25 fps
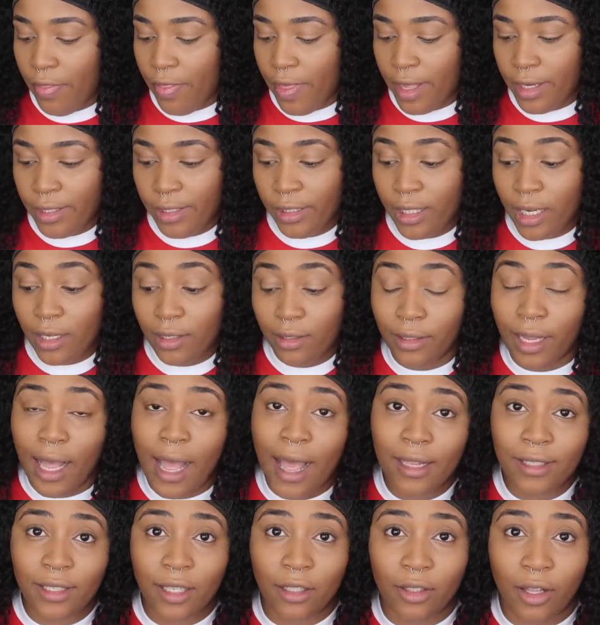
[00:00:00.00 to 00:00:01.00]
This doesn't
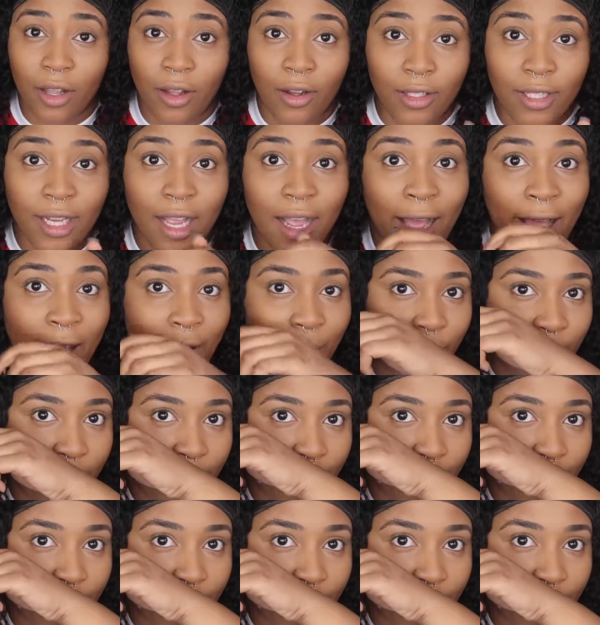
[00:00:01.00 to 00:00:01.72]
last a long time